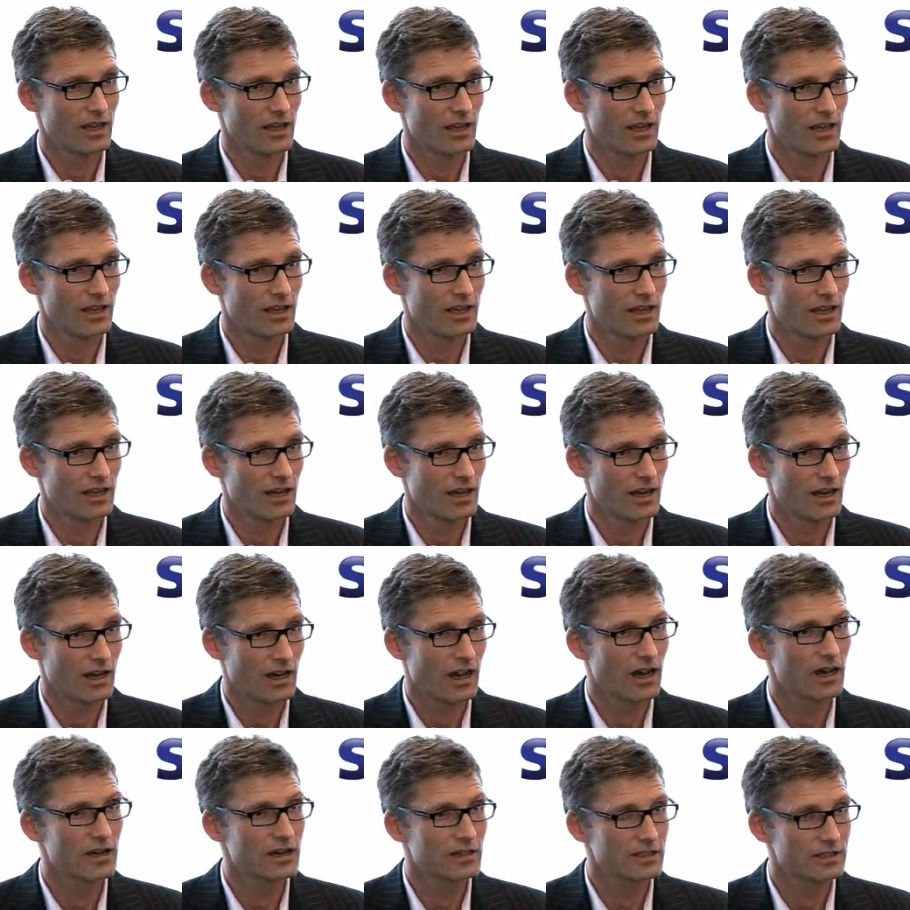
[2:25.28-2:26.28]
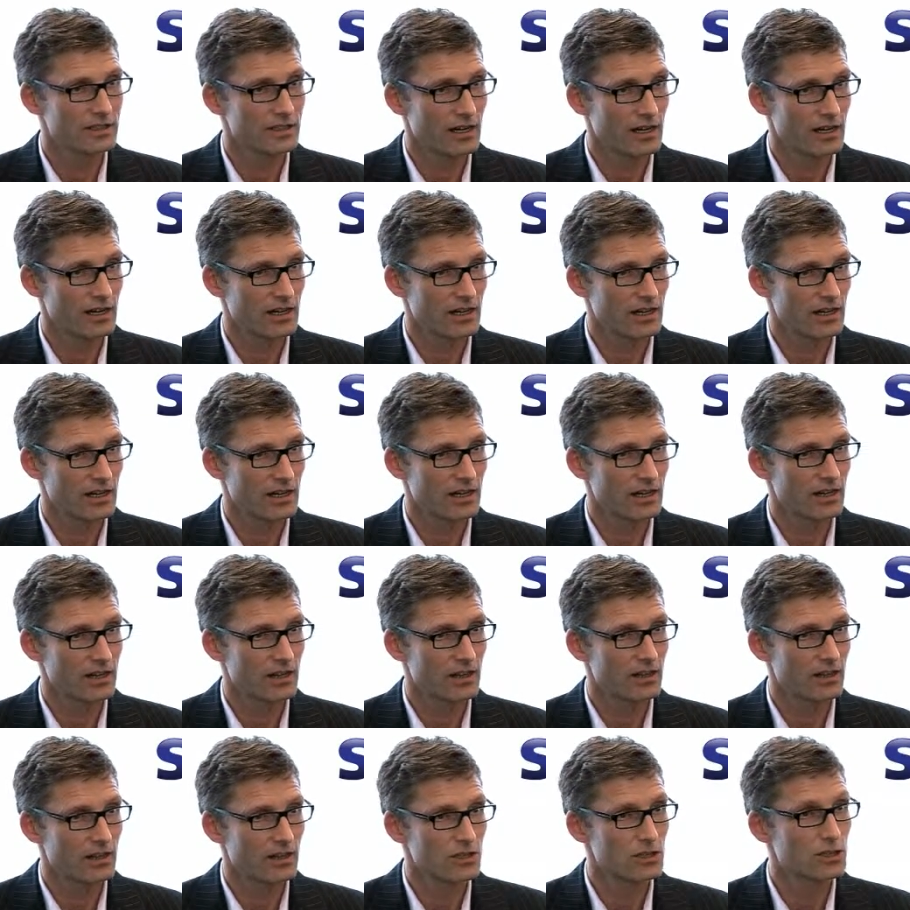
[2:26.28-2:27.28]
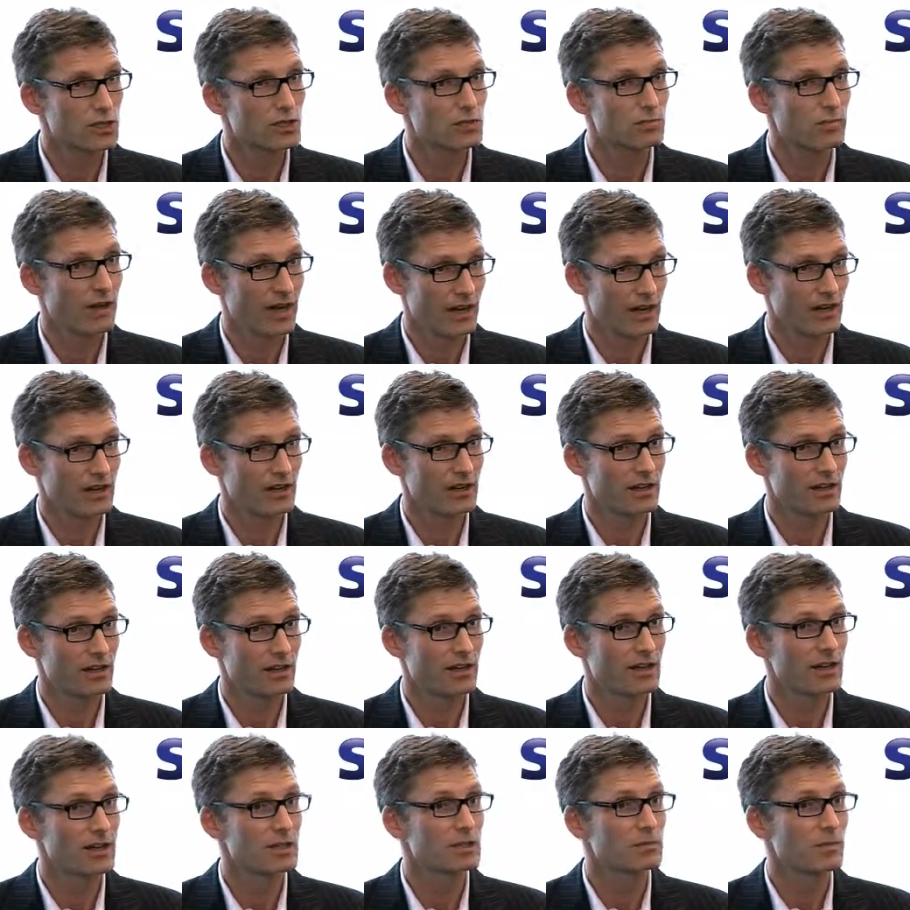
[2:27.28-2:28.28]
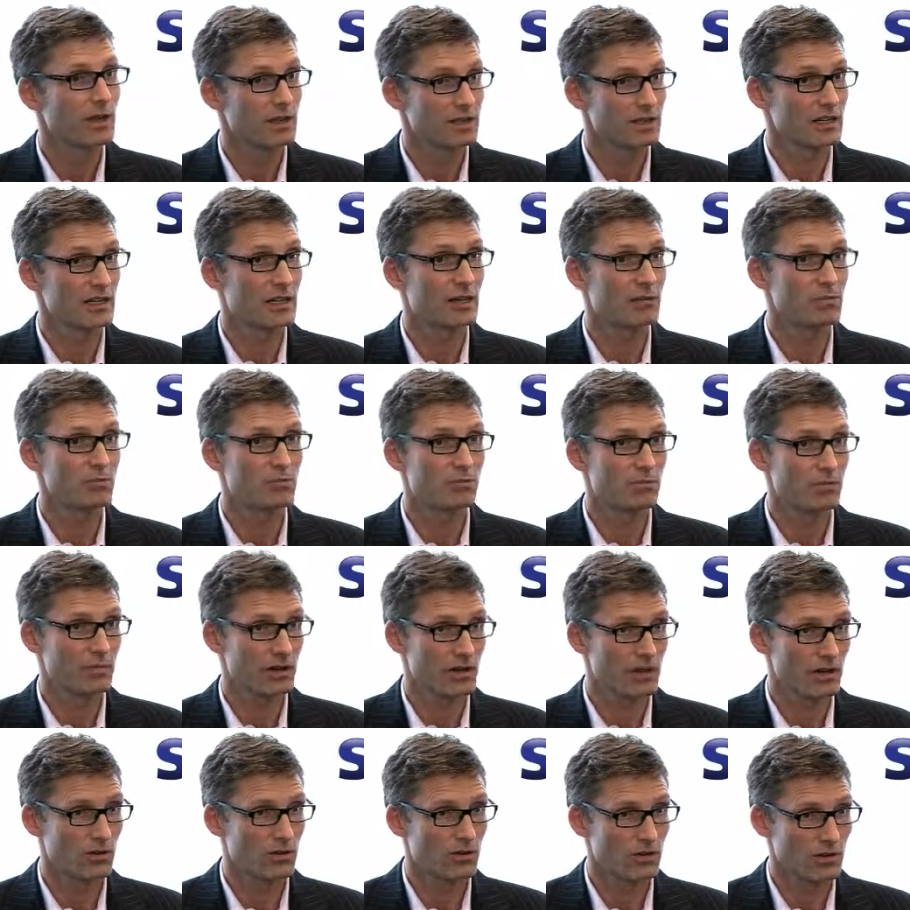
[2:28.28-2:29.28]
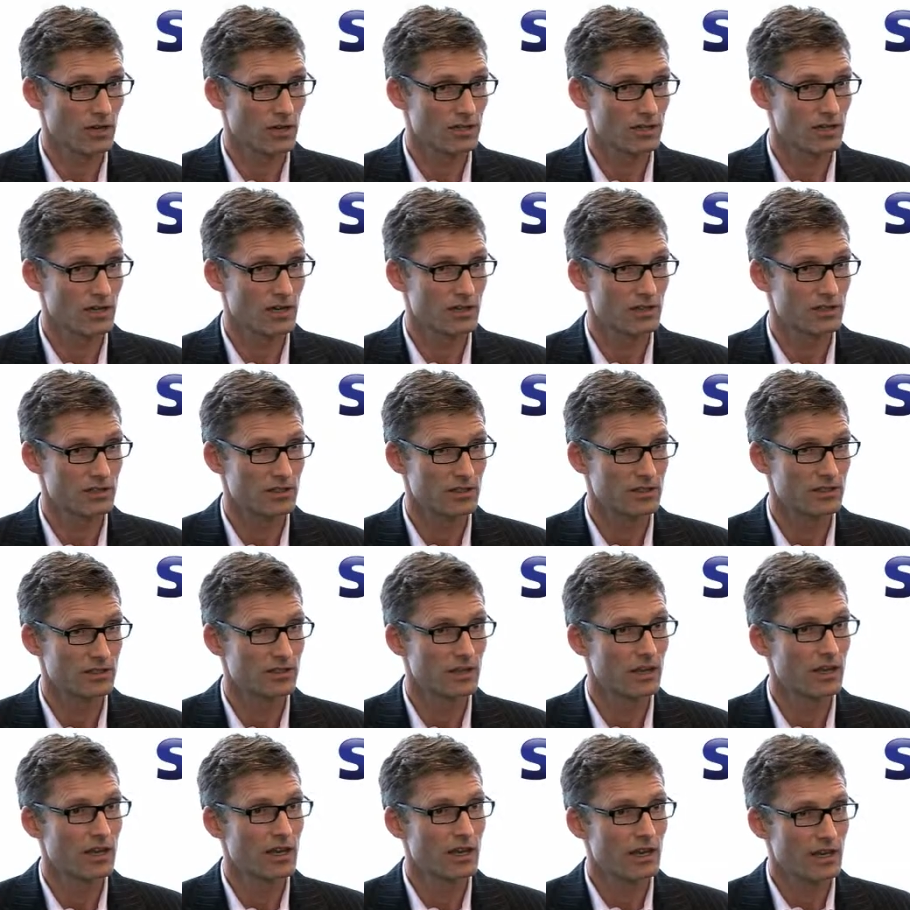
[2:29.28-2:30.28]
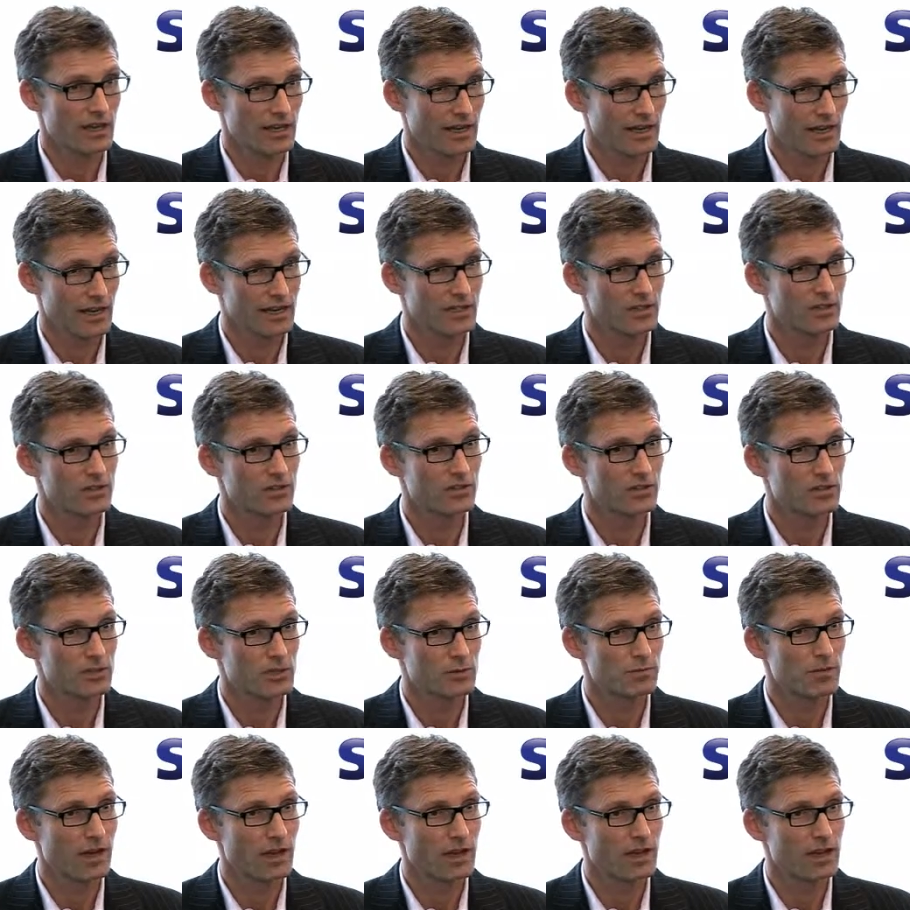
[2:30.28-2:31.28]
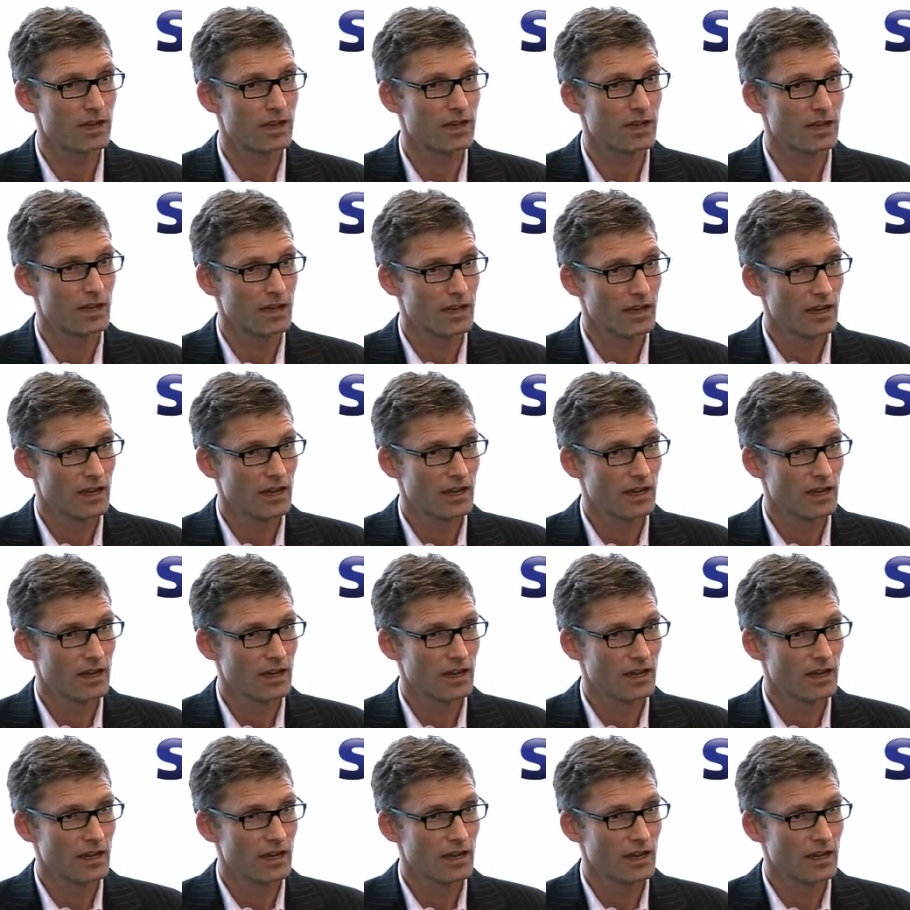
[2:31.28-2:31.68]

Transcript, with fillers: in uh, understanding the spend, especially in big organisations, category spend,